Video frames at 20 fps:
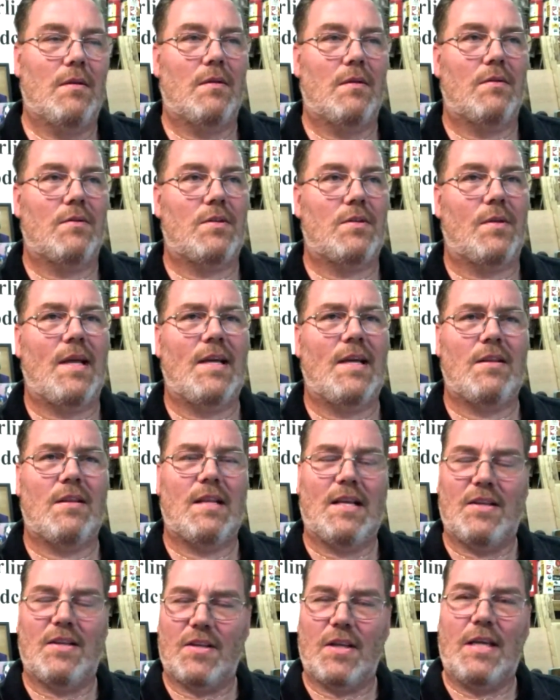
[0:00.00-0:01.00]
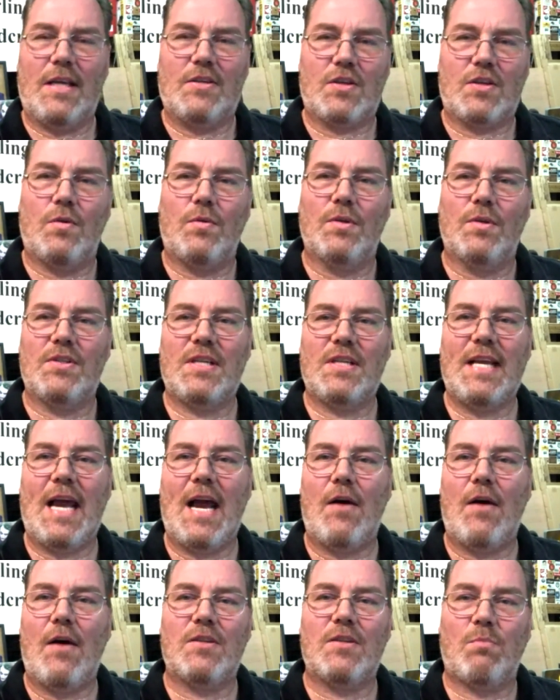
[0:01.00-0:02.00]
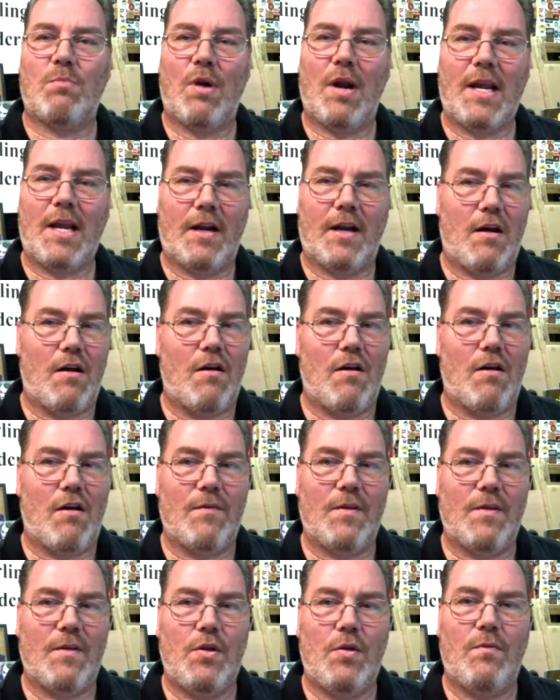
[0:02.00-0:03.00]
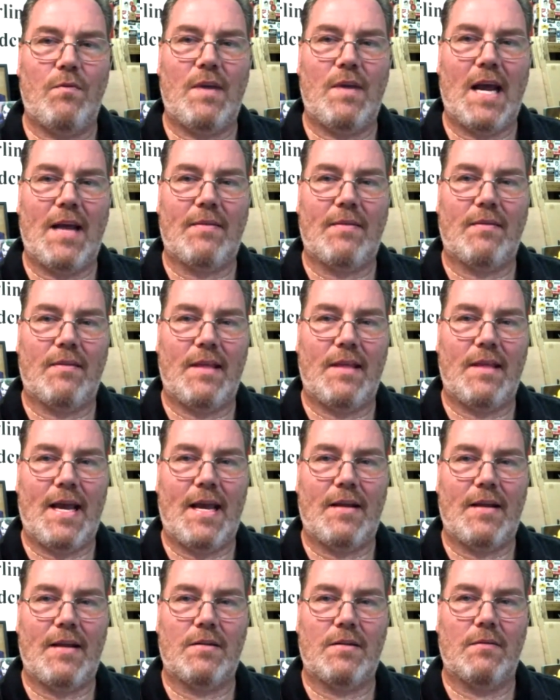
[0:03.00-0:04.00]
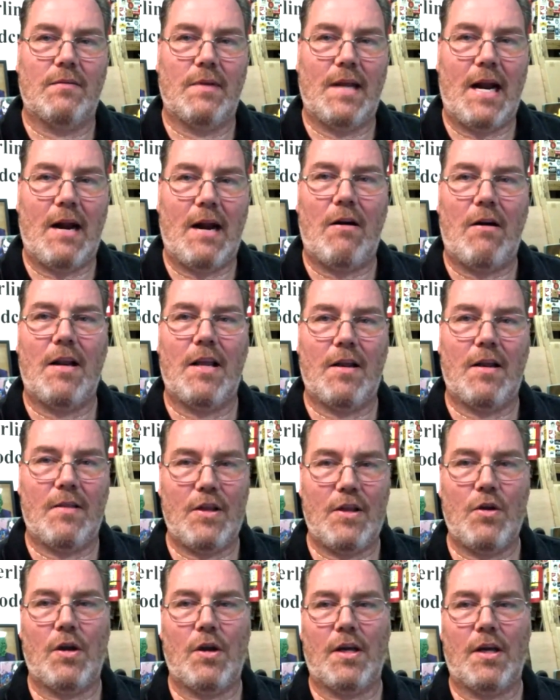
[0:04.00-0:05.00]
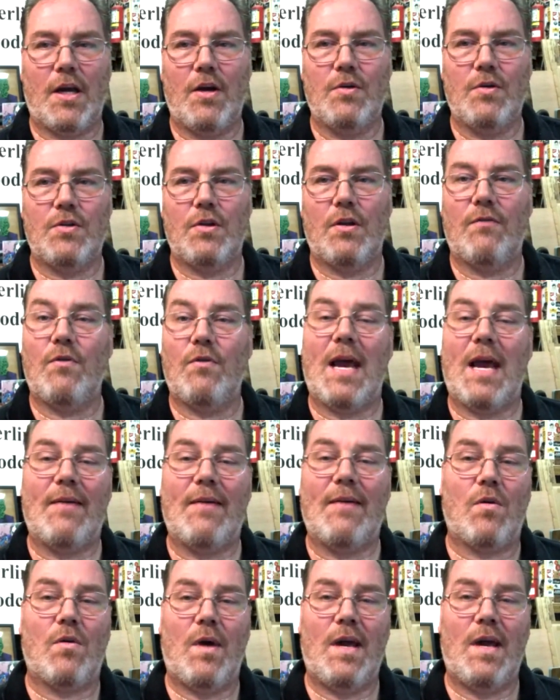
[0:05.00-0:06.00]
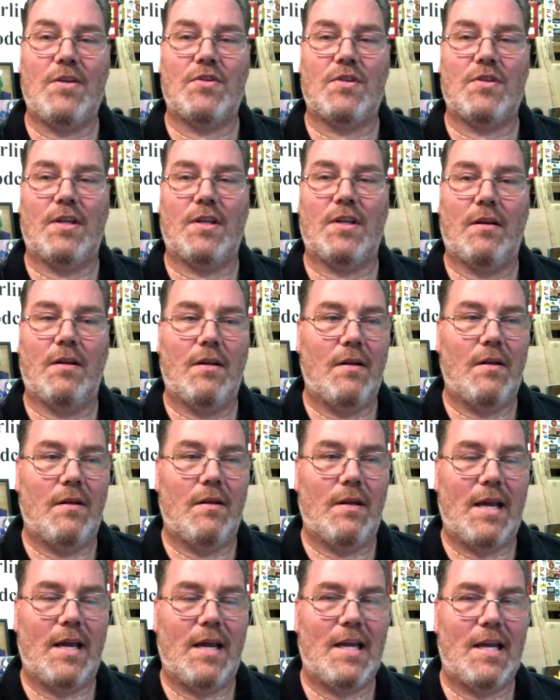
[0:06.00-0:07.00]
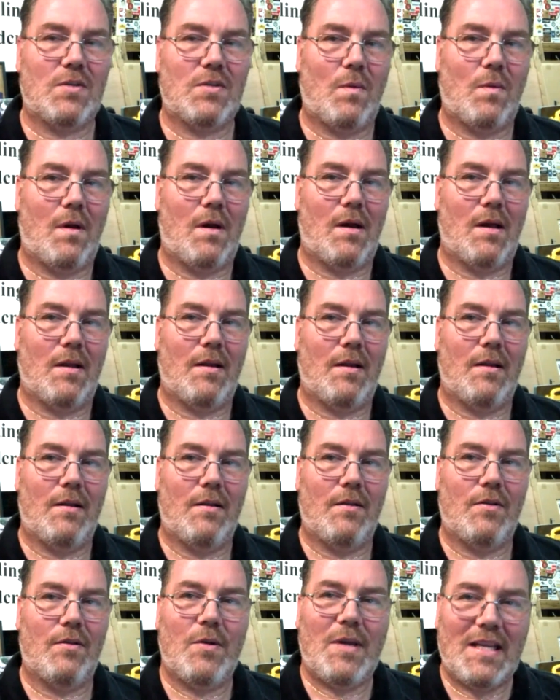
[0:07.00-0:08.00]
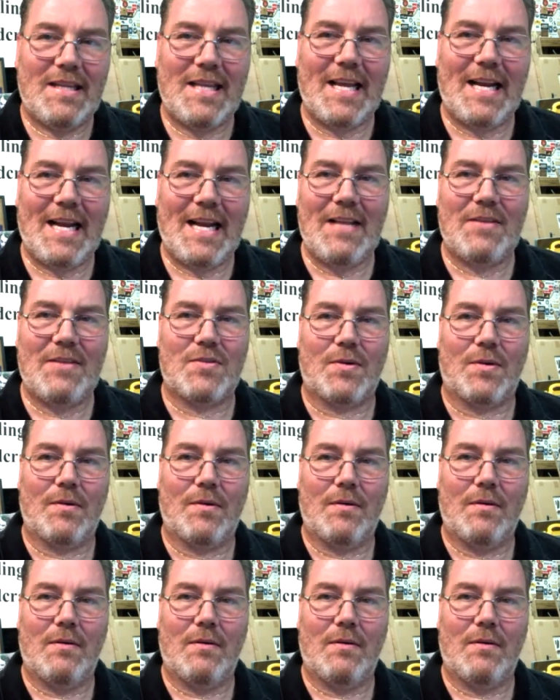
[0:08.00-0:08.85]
So it's cool to see how it's breaking off, and you've got that area that you could go to if you have a question. And guess what? You get that answer.